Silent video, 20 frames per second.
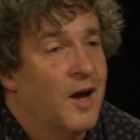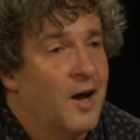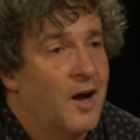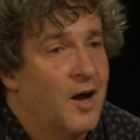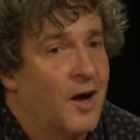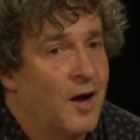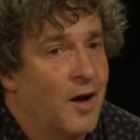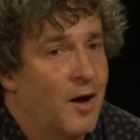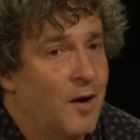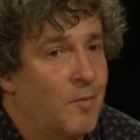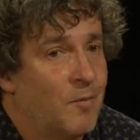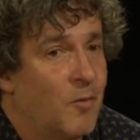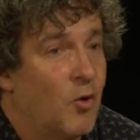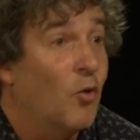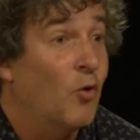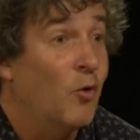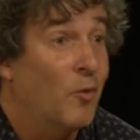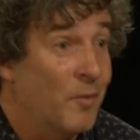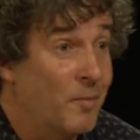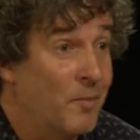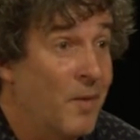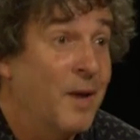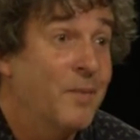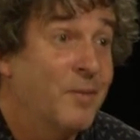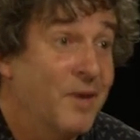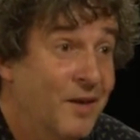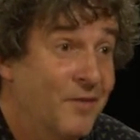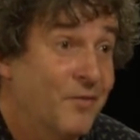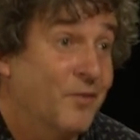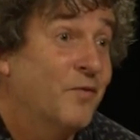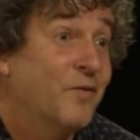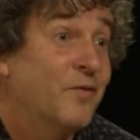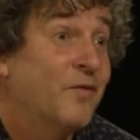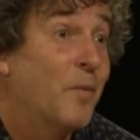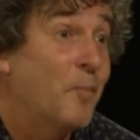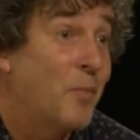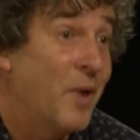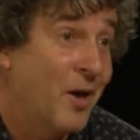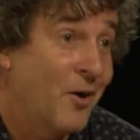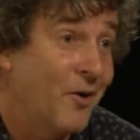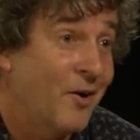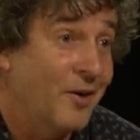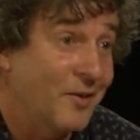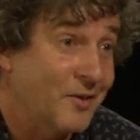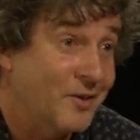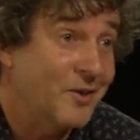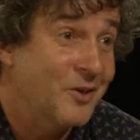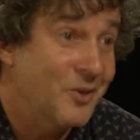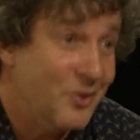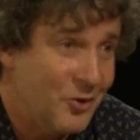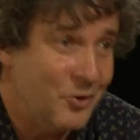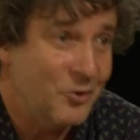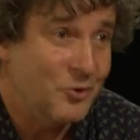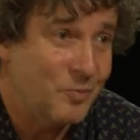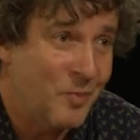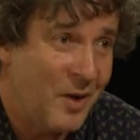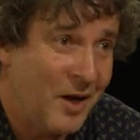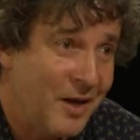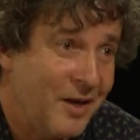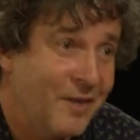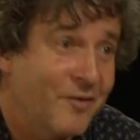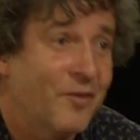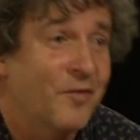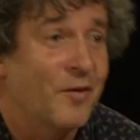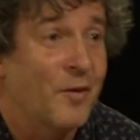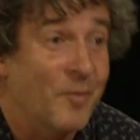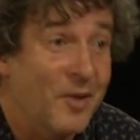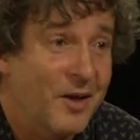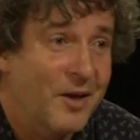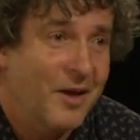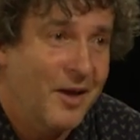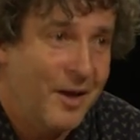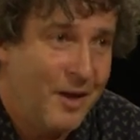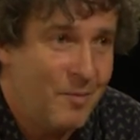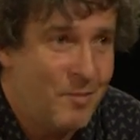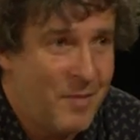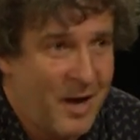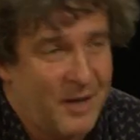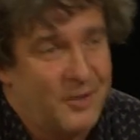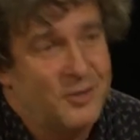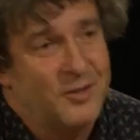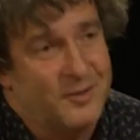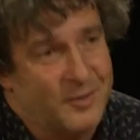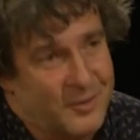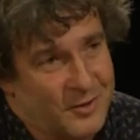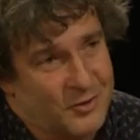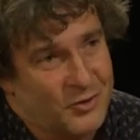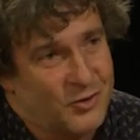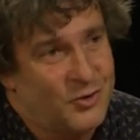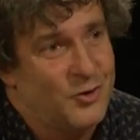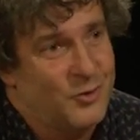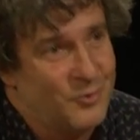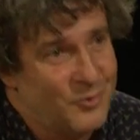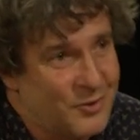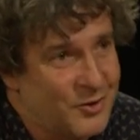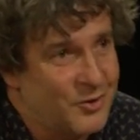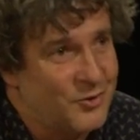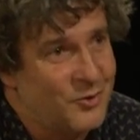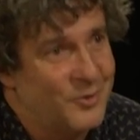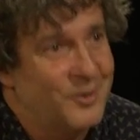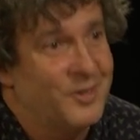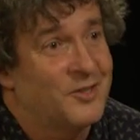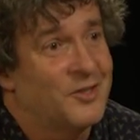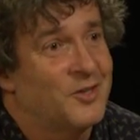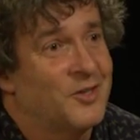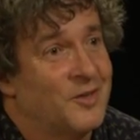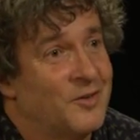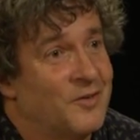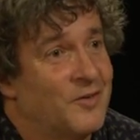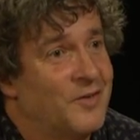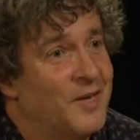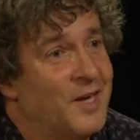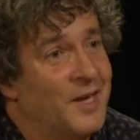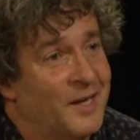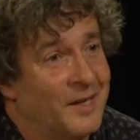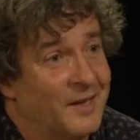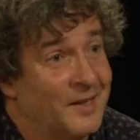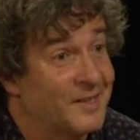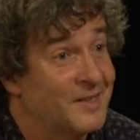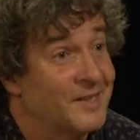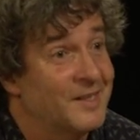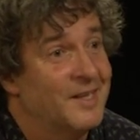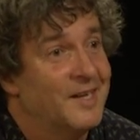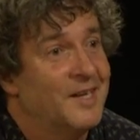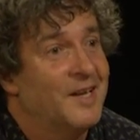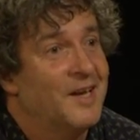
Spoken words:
or maybe even the parent who's paying for them, imagines that students are doing certain things